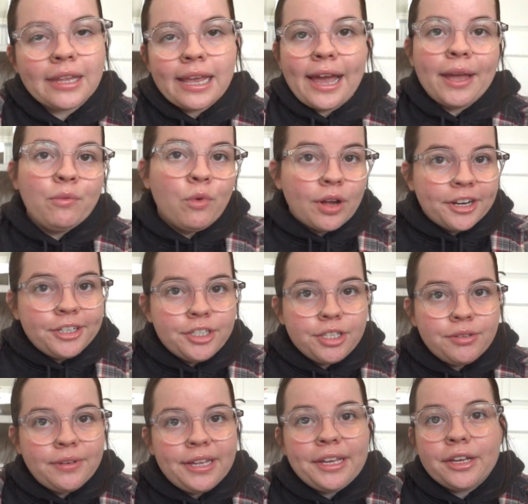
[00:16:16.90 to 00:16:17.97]
I wanted
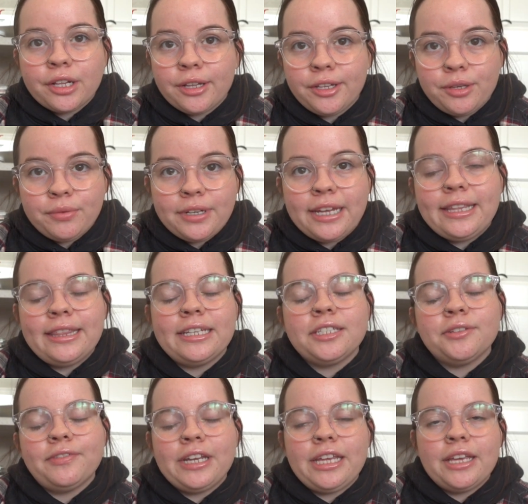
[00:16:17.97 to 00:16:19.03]
to include in this
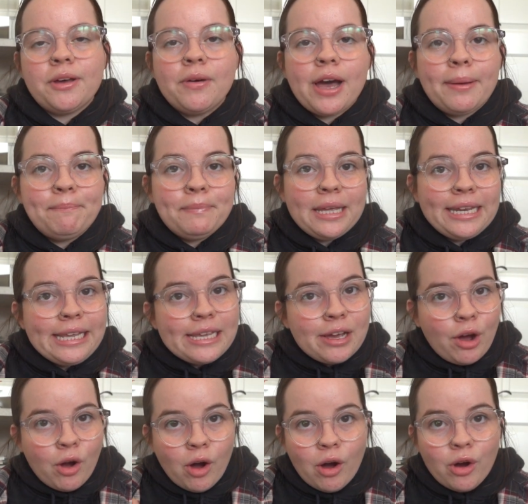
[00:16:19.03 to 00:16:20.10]
video a mini
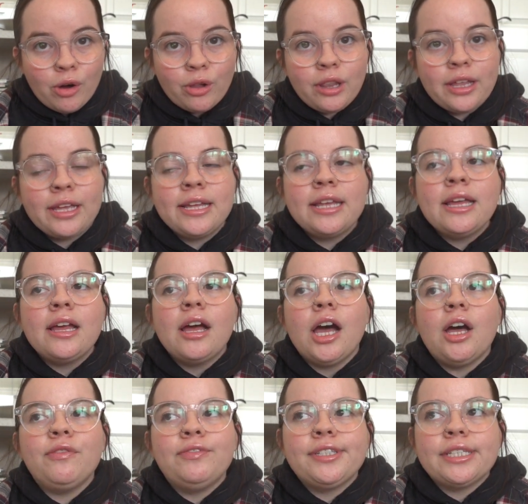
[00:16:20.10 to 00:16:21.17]
haul
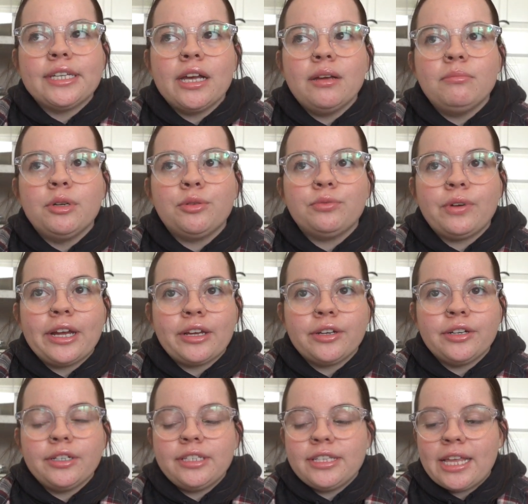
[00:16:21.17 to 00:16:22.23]
of some
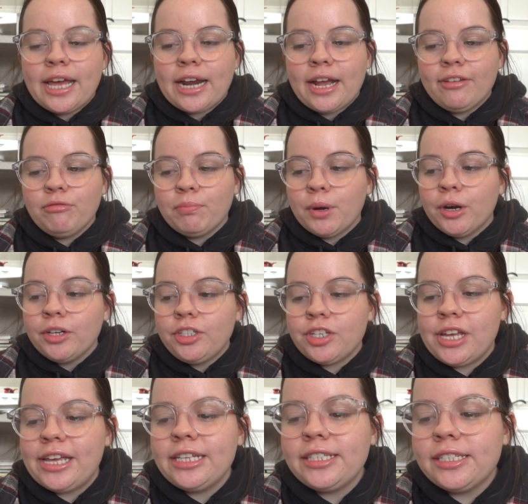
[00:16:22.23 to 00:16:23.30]
records that I've
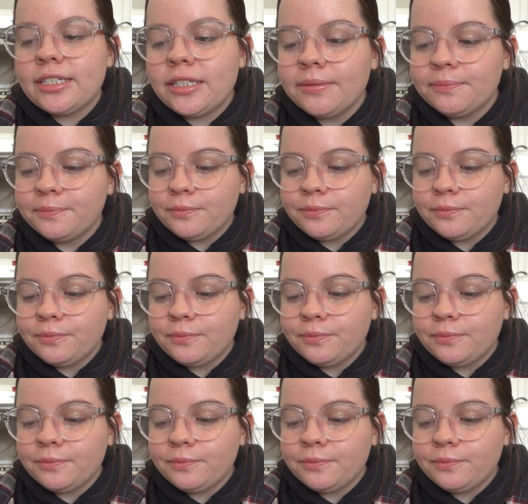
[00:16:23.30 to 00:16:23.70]
purchased.